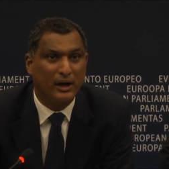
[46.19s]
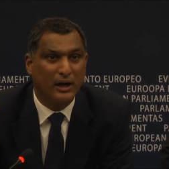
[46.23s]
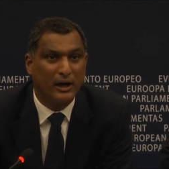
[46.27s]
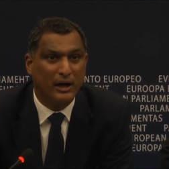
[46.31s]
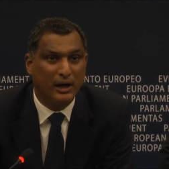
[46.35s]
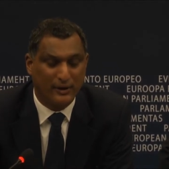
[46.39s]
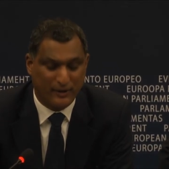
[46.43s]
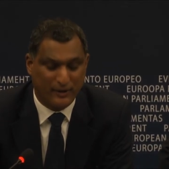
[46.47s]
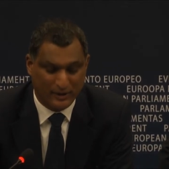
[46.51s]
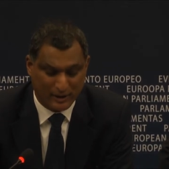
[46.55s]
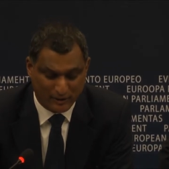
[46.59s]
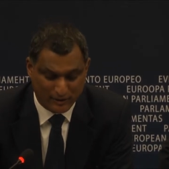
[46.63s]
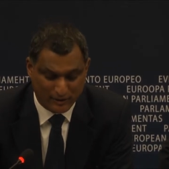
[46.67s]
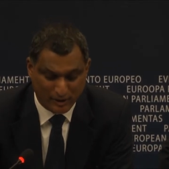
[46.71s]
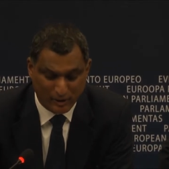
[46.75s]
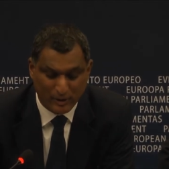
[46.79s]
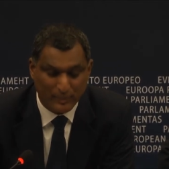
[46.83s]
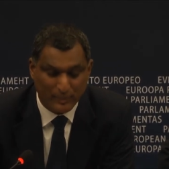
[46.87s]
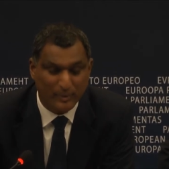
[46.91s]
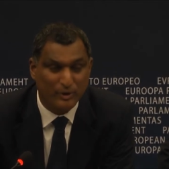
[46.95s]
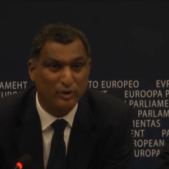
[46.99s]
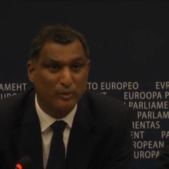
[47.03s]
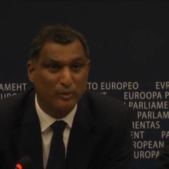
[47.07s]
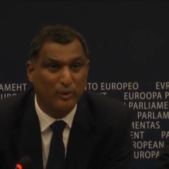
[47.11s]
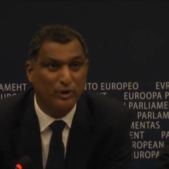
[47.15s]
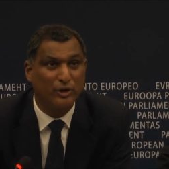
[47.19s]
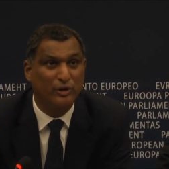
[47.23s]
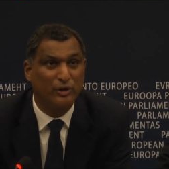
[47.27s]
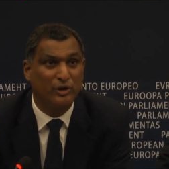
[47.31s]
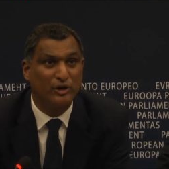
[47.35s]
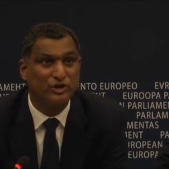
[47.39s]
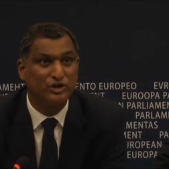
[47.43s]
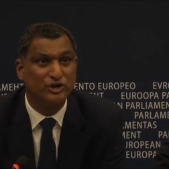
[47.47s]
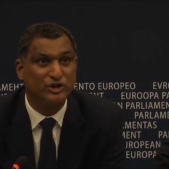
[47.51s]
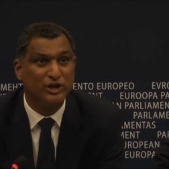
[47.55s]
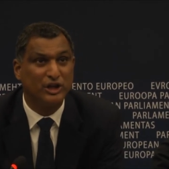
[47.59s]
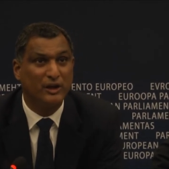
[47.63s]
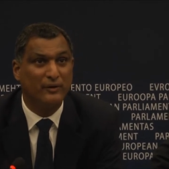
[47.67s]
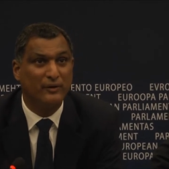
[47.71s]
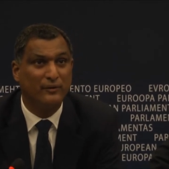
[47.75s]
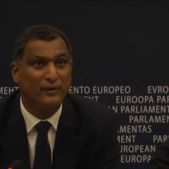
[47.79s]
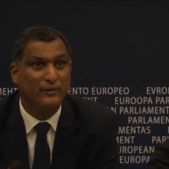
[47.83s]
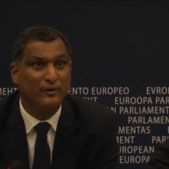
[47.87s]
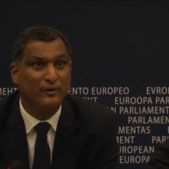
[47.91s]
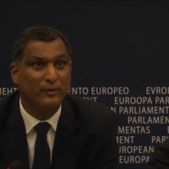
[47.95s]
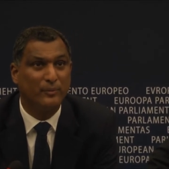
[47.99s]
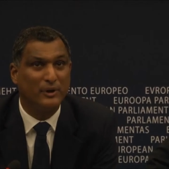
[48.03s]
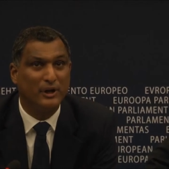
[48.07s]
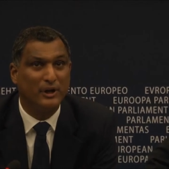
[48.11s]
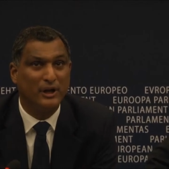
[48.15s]
I think there's no limit to what you can achieve
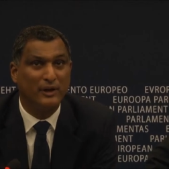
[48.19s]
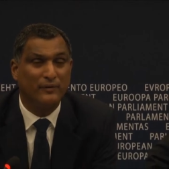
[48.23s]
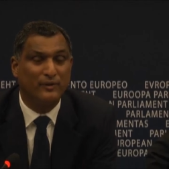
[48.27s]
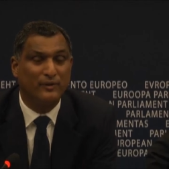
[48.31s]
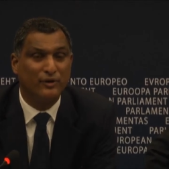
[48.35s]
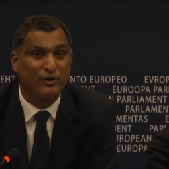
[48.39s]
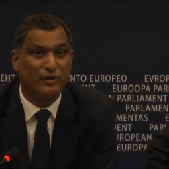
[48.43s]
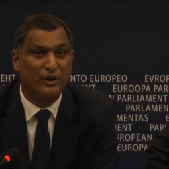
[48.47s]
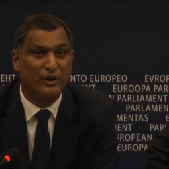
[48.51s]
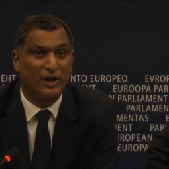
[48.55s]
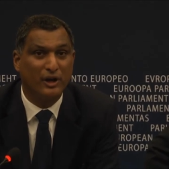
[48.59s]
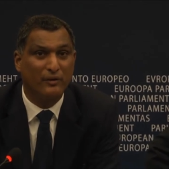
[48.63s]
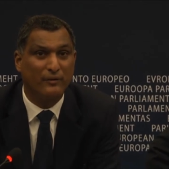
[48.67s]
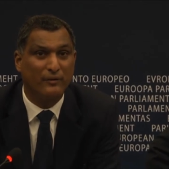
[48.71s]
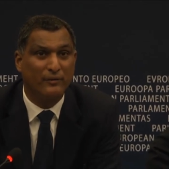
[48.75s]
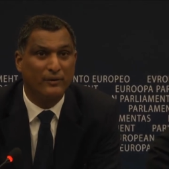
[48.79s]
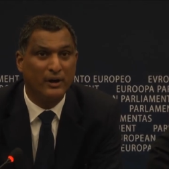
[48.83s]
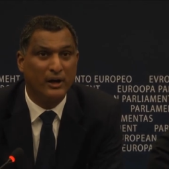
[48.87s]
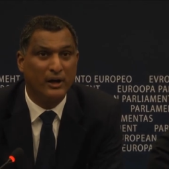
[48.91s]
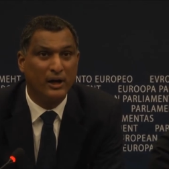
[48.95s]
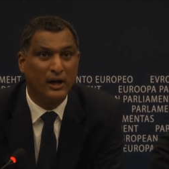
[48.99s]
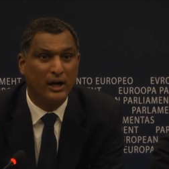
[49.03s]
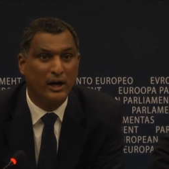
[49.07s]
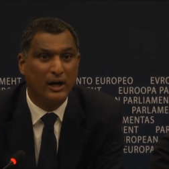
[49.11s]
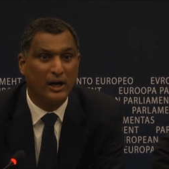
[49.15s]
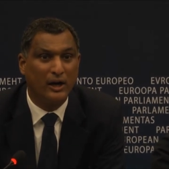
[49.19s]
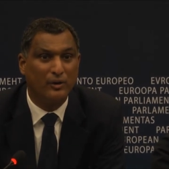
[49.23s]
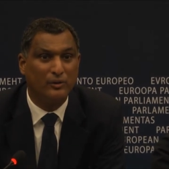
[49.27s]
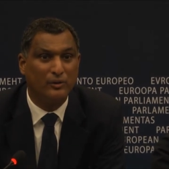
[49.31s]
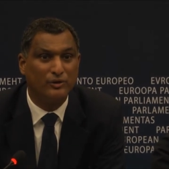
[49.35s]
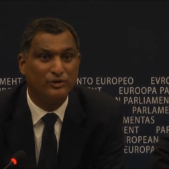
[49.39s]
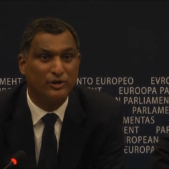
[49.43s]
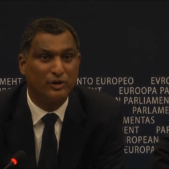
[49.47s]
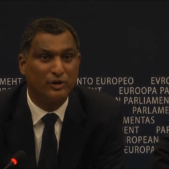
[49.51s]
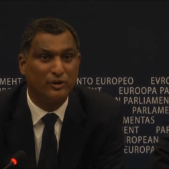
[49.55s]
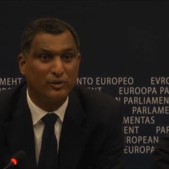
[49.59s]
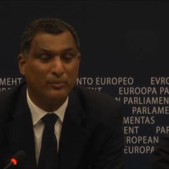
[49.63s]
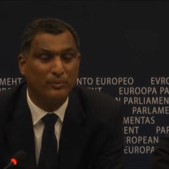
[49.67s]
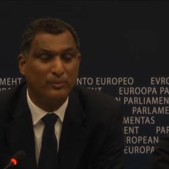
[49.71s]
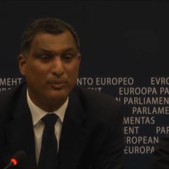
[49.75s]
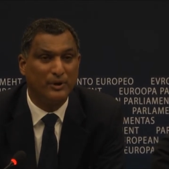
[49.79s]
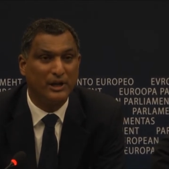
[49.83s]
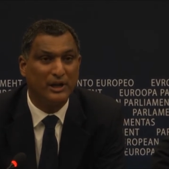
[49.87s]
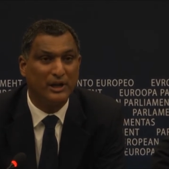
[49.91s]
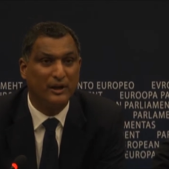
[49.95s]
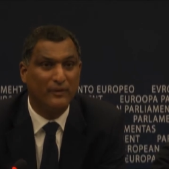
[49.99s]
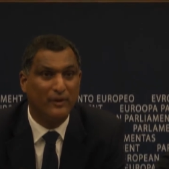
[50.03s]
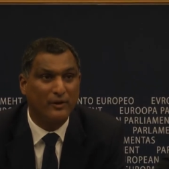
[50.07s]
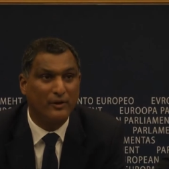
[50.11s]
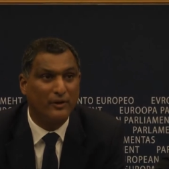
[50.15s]
if you believe in yourself. I also
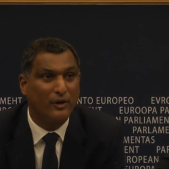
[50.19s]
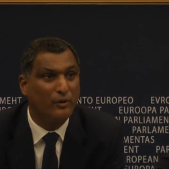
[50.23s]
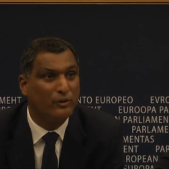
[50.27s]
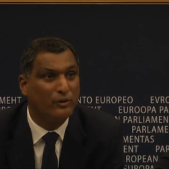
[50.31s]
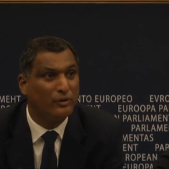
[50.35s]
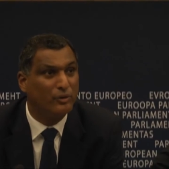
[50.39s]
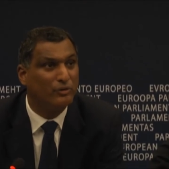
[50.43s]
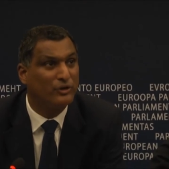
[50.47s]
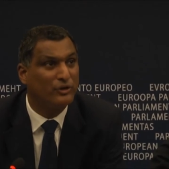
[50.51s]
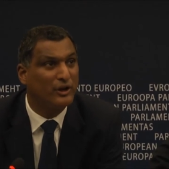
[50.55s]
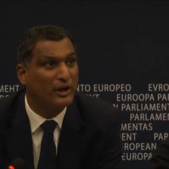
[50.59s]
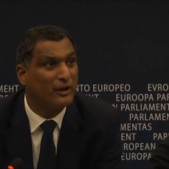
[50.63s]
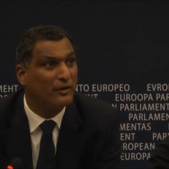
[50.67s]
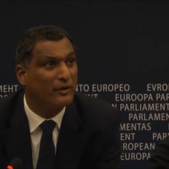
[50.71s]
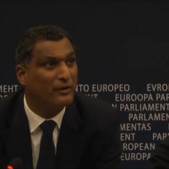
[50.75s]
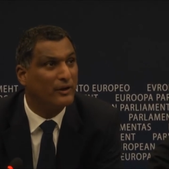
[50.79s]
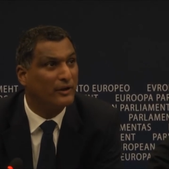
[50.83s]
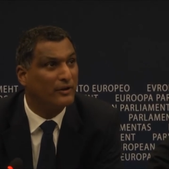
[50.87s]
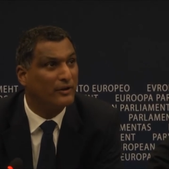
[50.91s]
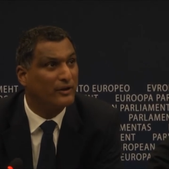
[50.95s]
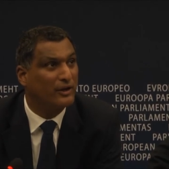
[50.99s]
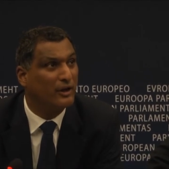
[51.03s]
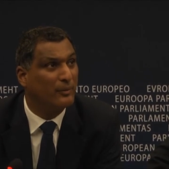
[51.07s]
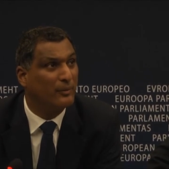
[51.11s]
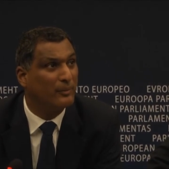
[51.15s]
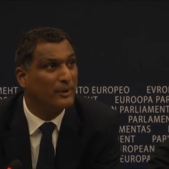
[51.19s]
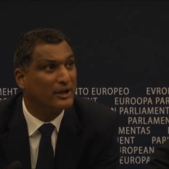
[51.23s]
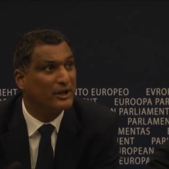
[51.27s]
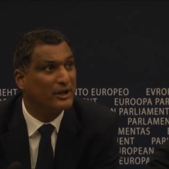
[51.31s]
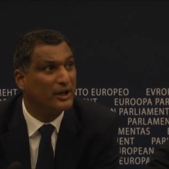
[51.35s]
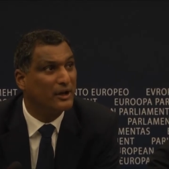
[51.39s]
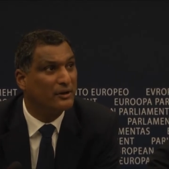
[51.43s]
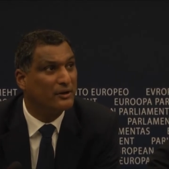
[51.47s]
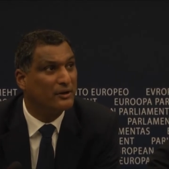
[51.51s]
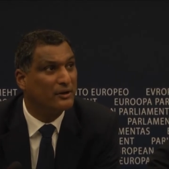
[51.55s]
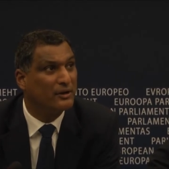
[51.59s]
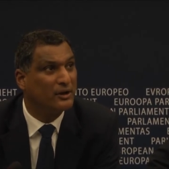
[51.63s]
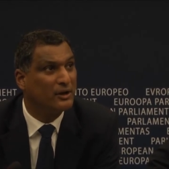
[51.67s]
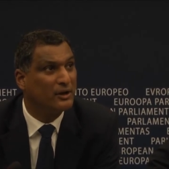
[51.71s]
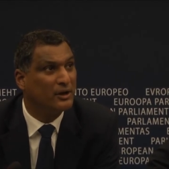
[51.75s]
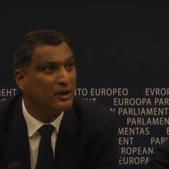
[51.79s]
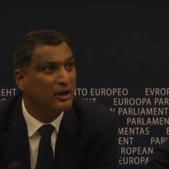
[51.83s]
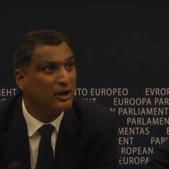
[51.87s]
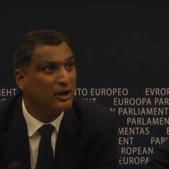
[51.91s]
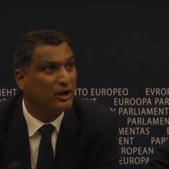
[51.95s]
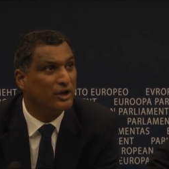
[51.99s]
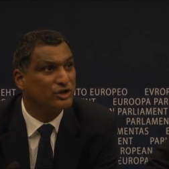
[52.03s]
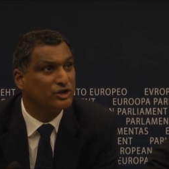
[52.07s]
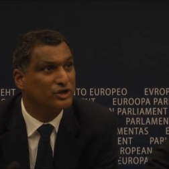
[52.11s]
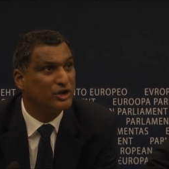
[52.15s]
believe that those who say that things can't be done
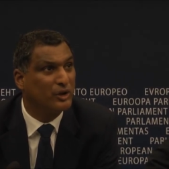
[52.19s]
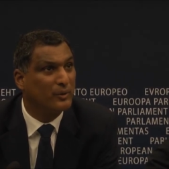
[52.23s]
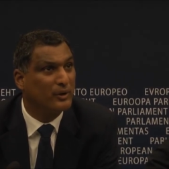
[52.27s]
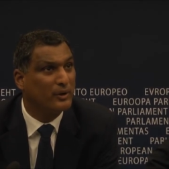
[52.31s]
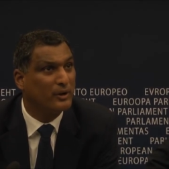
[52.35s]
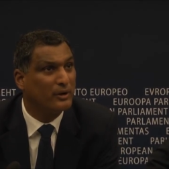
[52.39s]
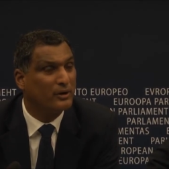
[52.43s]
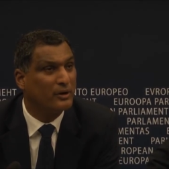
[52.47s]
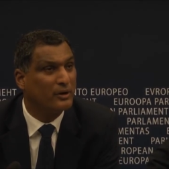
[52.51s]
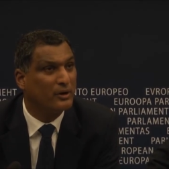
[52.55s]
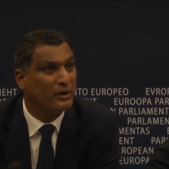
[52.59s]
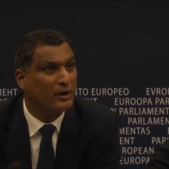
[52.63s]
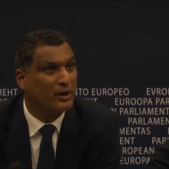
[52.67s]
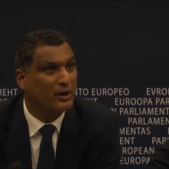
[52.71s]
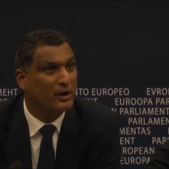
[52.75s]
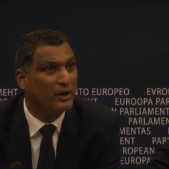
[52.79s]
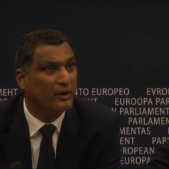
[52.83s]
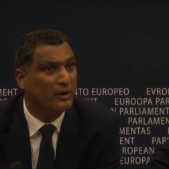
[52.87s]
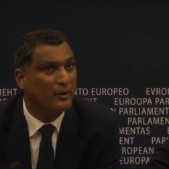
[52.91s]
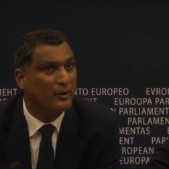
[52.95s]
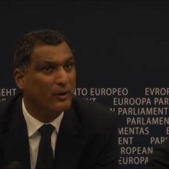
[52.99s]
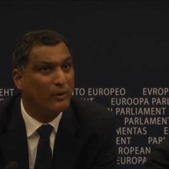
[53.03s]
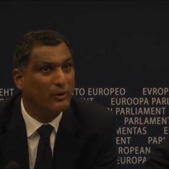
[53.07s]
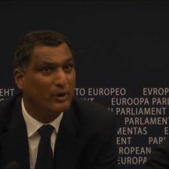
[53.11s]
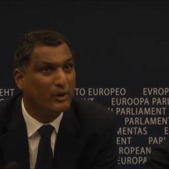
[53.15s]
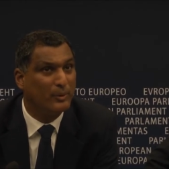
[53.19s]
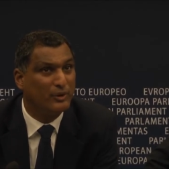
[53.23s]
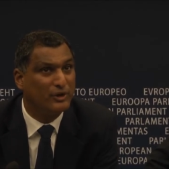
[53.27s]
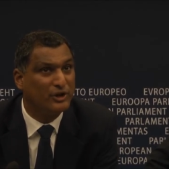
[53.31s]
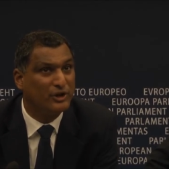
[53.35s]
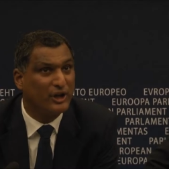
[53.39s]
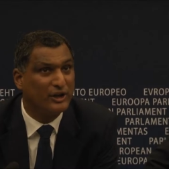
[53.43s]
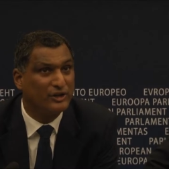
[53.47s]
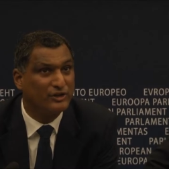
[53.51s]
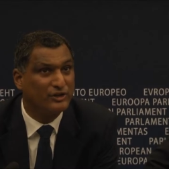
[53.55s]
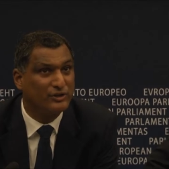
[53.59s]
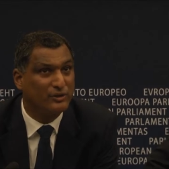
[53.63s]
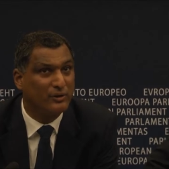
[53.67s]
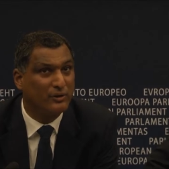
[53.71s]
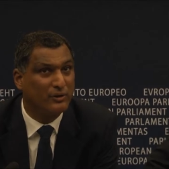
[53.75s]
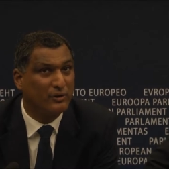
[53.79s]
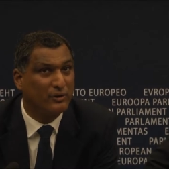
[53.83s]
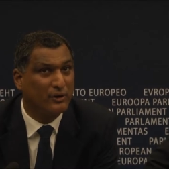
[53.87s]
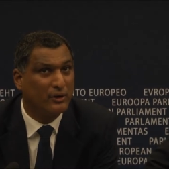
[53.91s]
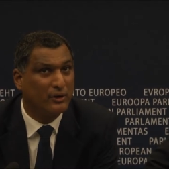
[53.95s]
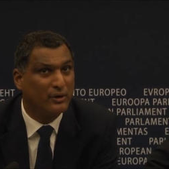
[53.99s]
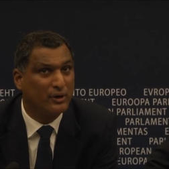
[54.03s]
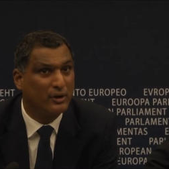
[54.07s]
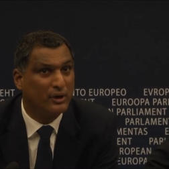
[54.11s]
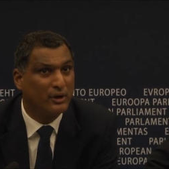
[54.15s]
are showing their own
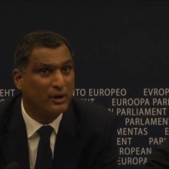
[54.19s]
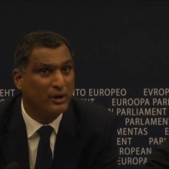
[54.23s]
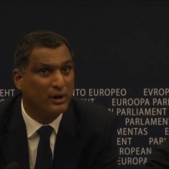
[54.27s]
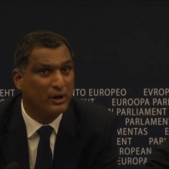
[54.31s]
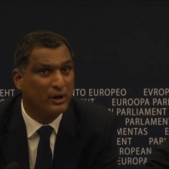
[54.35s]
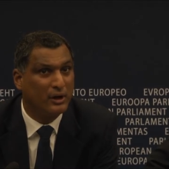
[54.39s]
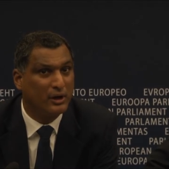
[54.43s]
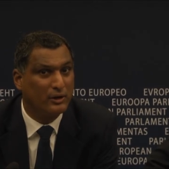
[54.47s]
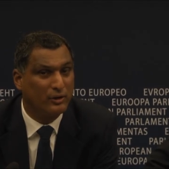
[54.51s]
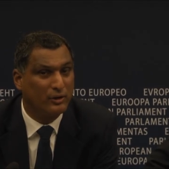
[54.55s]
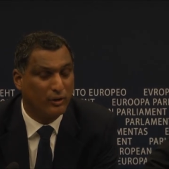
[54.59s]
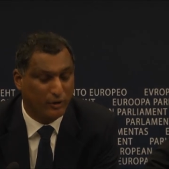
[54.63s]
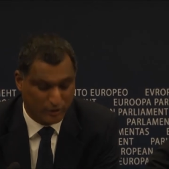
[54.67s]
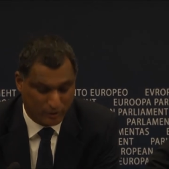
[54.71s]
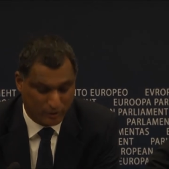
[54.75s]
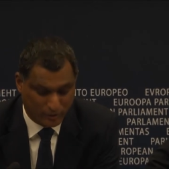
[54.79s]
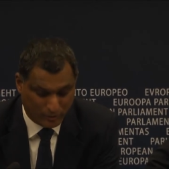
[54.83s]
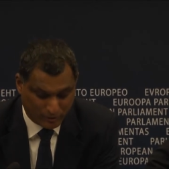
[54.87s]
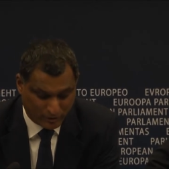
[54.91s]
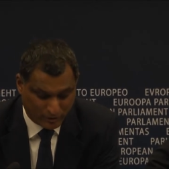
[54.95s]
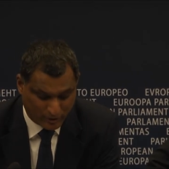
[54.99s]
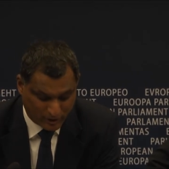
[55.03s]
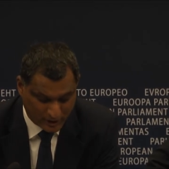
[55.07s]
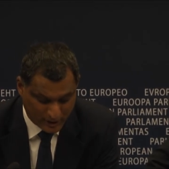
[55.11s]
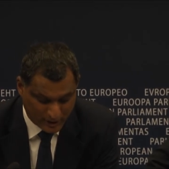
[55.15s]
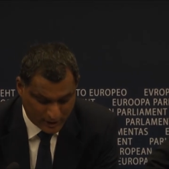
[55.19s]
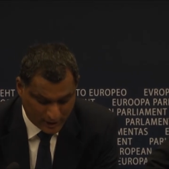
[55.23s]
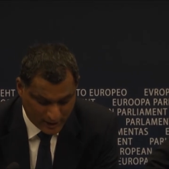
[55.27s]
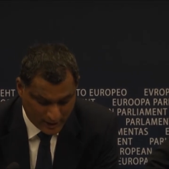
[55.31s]
limitations, not yours.